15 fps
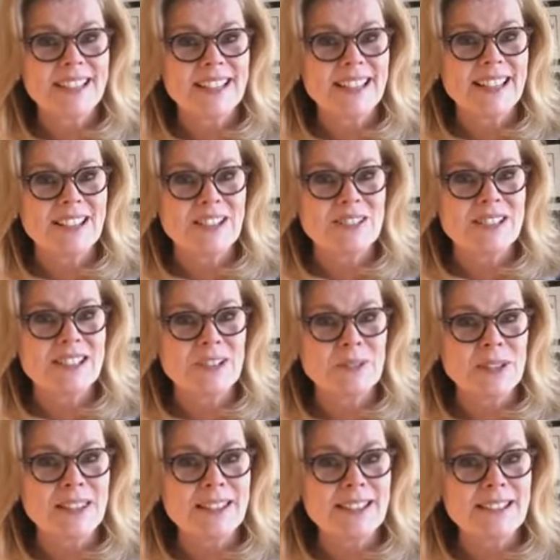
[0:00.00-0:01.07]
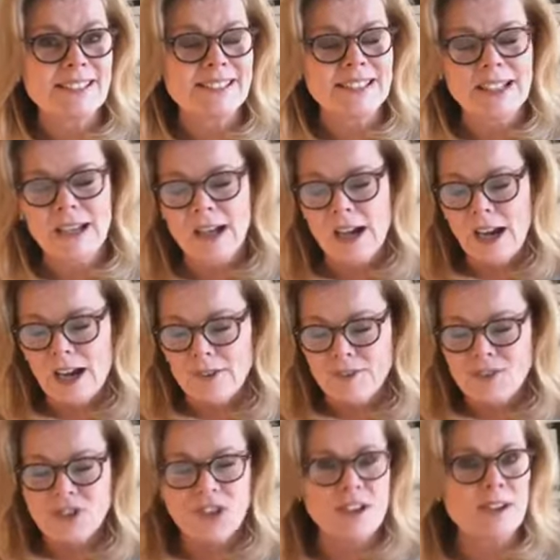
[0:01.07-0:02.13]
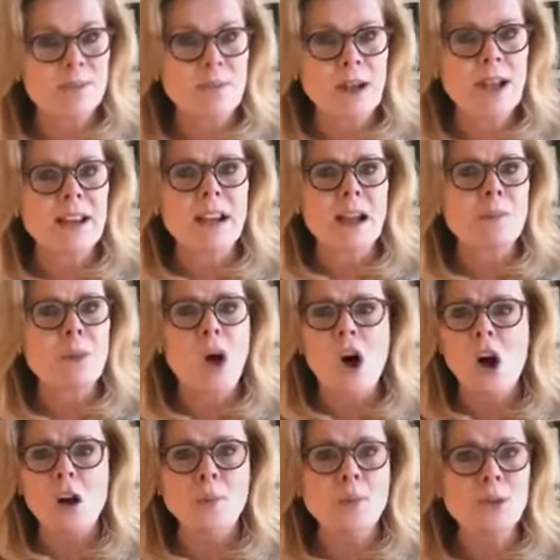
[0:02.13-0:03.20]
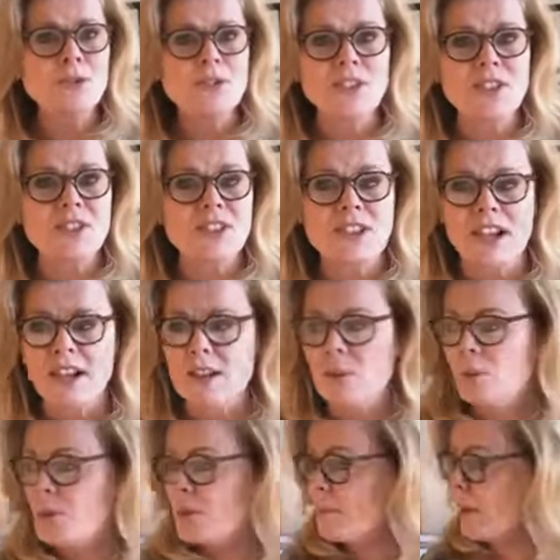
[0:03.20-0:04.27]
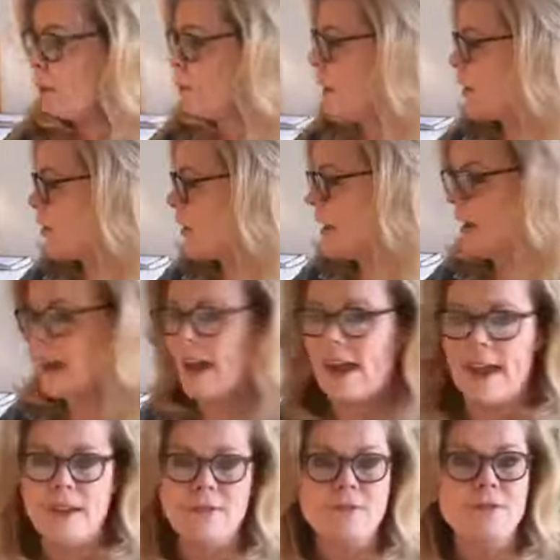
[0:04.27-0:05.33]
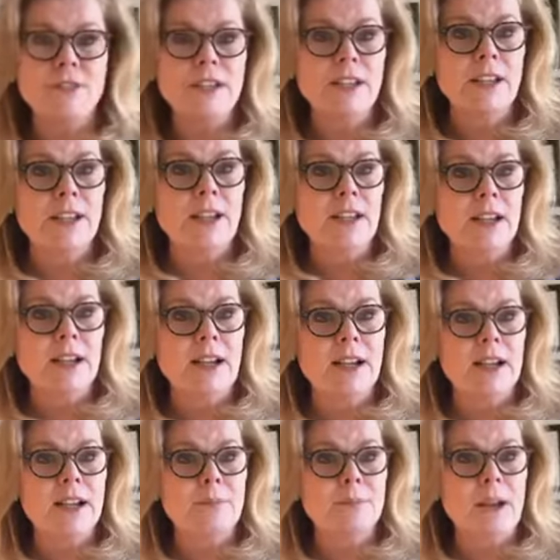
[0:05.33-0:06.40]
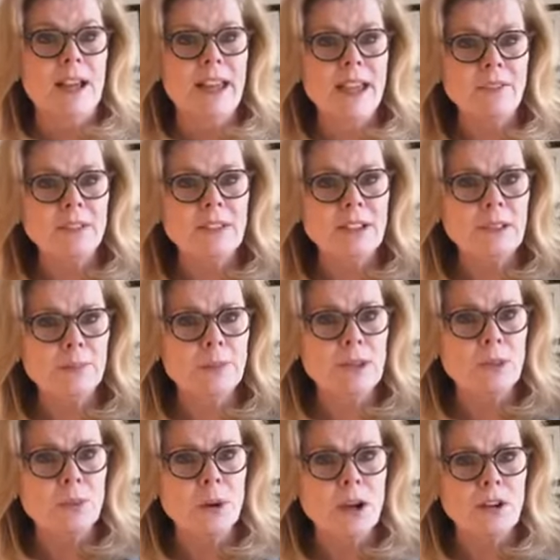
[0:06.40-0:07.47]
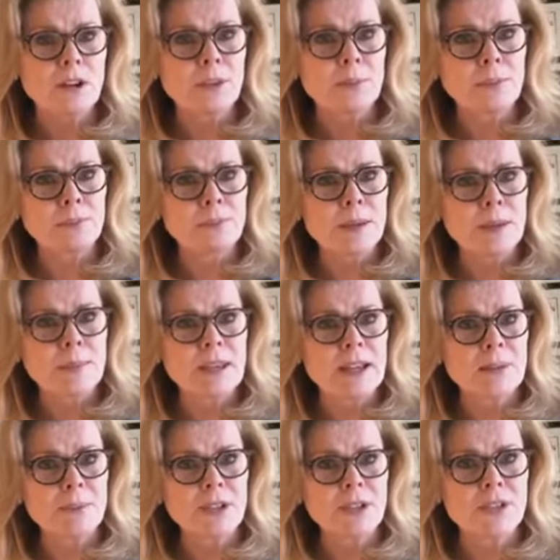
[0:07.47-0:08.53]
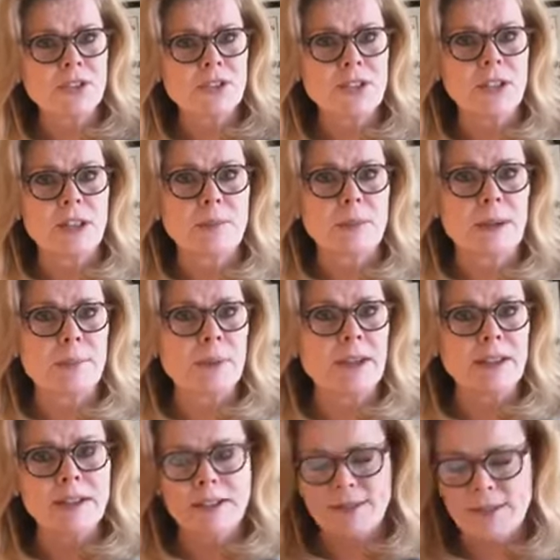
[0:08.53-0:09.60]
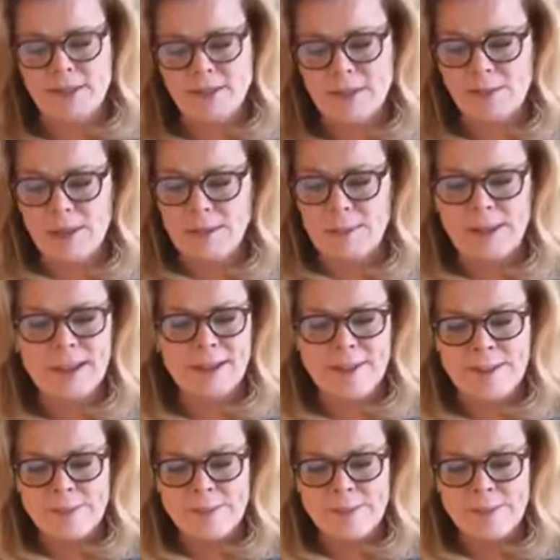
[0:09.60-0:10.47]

Can you deal with it? I've started mine. I'm almost done with my water. I have um, I have a little bit of water maybe up here still on my bike because I did my bike.